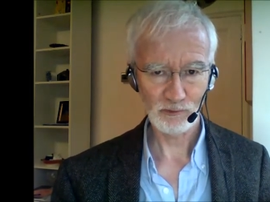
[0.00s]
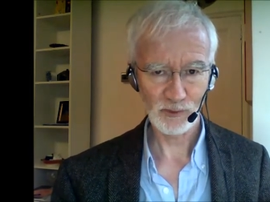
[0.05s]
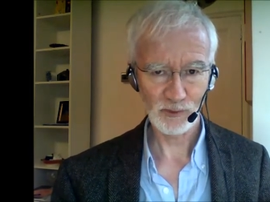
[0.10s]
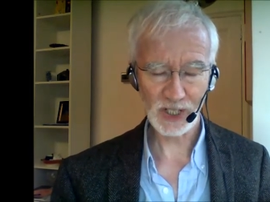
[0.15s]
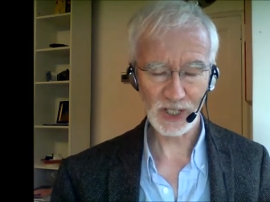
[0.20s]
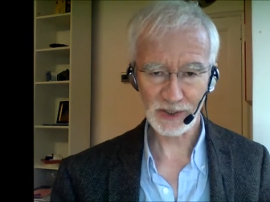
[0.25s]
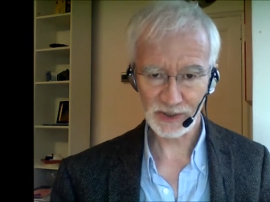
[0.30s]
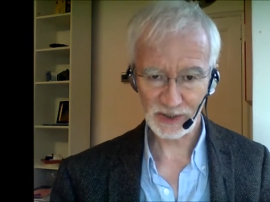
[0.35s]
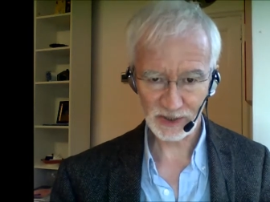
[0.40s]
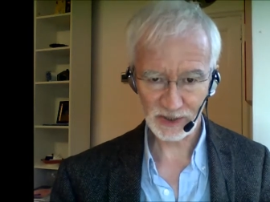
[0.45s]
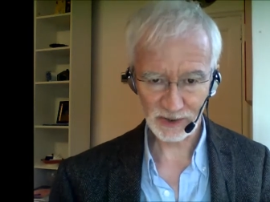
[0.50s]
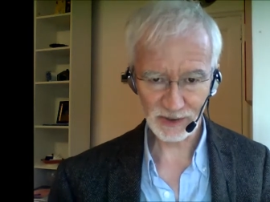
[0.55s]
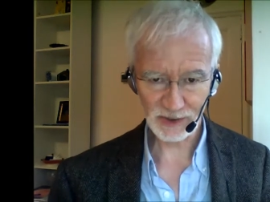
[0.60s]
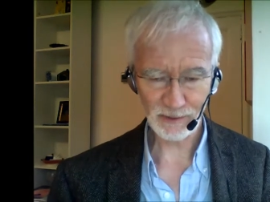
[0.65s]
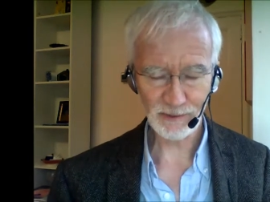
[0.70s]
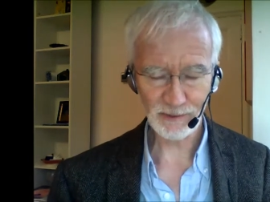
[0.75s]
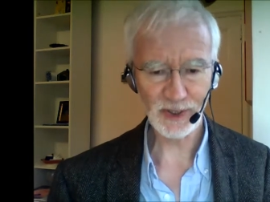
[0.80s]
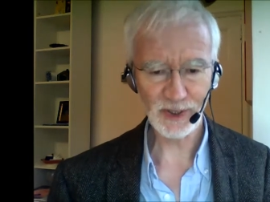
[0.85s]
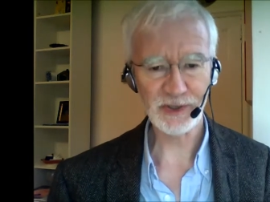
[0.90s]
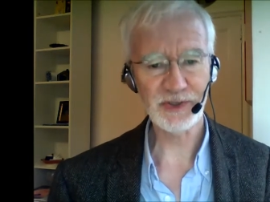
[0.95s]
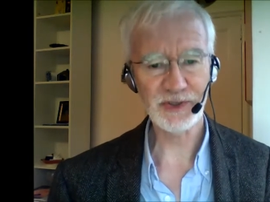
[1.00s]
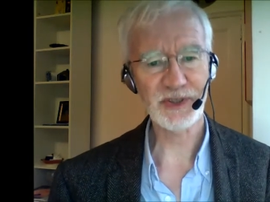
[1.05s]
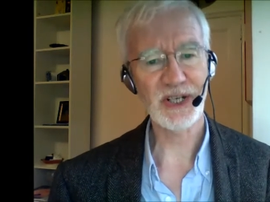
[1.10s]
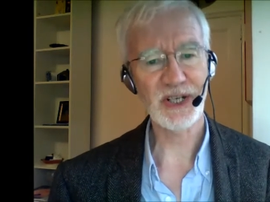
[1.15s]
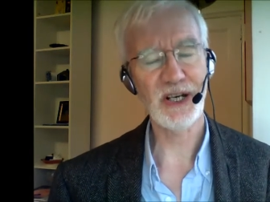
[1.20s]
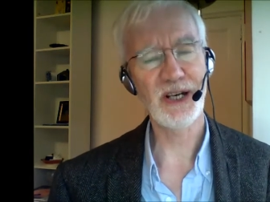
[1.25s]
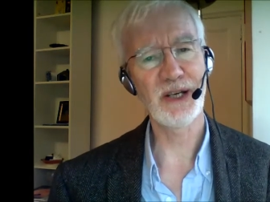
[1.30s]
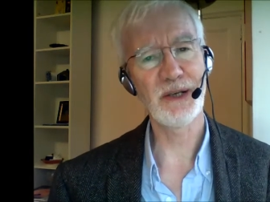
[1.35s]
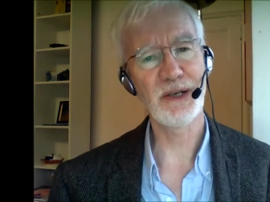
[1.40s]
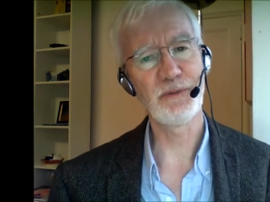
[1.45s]
Just as the first
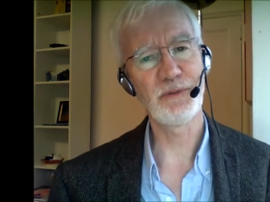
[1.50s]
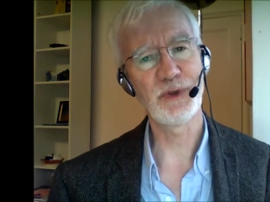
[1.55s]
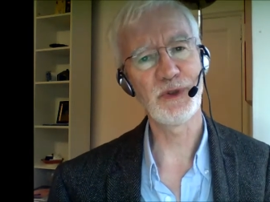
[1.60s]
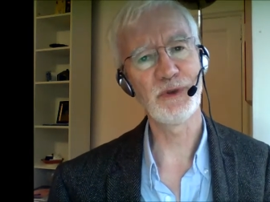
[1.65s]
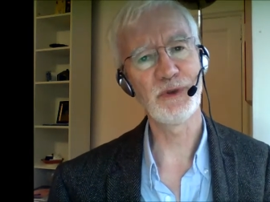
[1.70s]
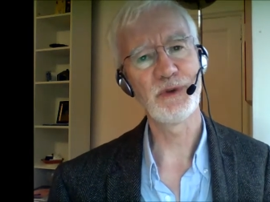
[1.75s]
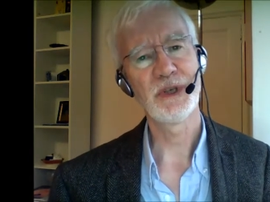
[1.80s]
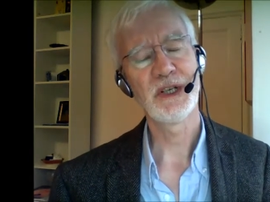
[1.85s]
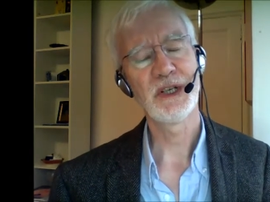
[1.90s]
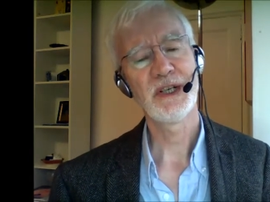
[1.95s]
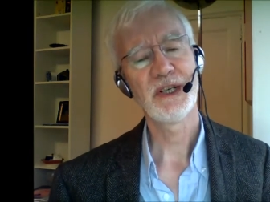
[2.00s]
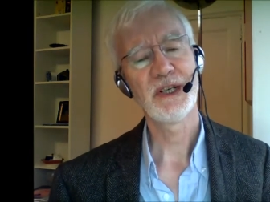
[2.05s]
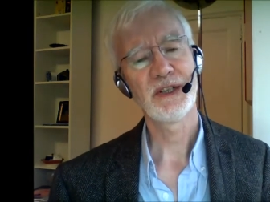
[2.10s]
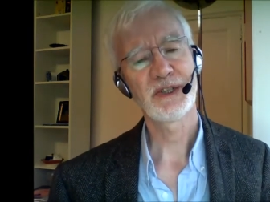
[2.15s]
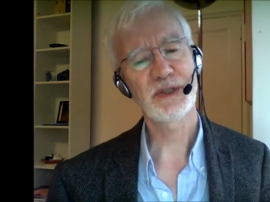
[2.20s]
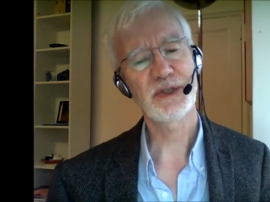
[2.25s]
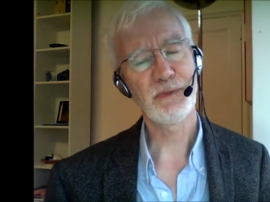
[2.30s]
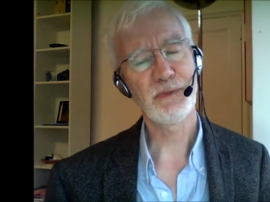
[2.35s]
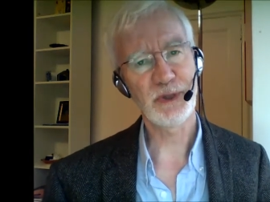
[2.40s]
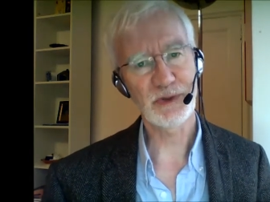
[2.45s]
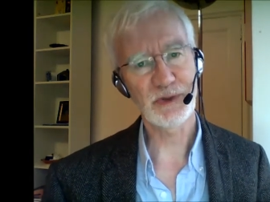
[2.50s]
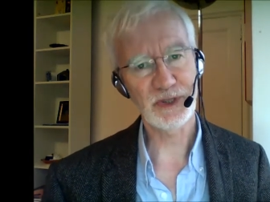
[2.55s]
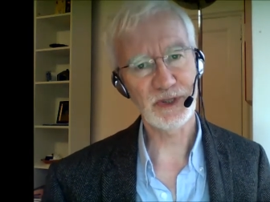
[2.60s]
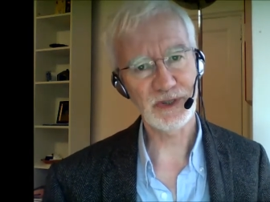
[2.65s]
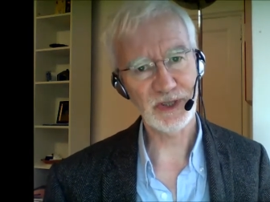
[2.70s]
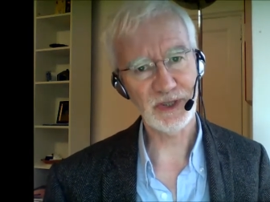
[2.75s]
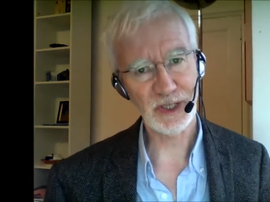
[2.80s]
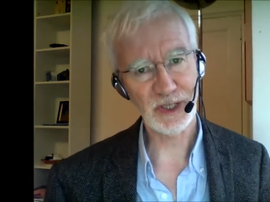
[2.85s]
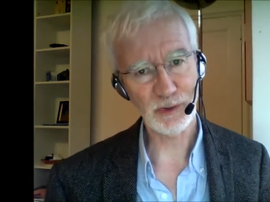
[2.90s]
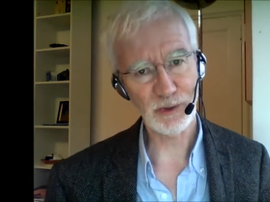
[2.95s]
time you smoked a
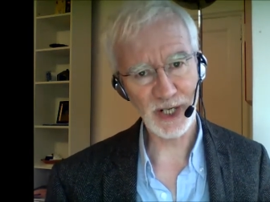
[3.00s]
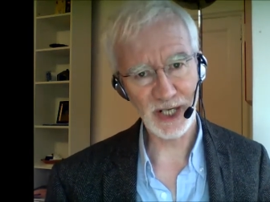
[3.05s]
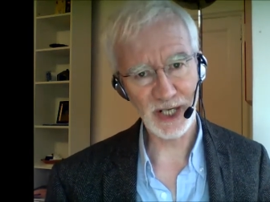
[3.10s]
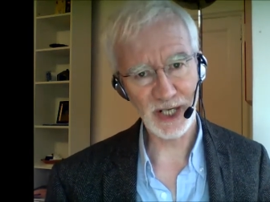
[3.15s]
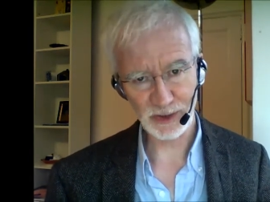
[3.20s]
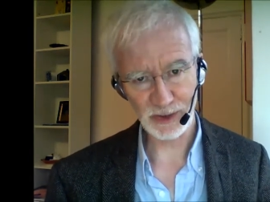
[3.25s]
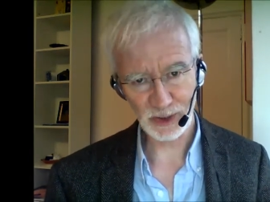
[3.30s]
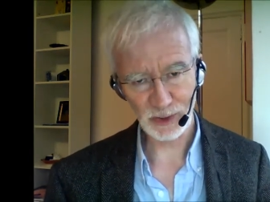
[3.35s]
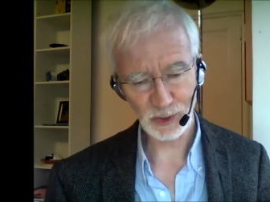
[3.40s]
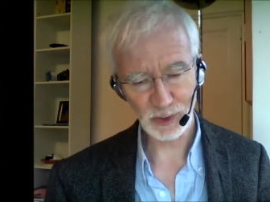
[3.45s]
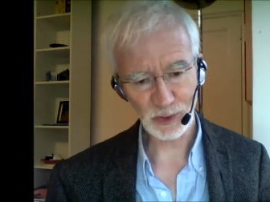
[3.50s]
cigarette,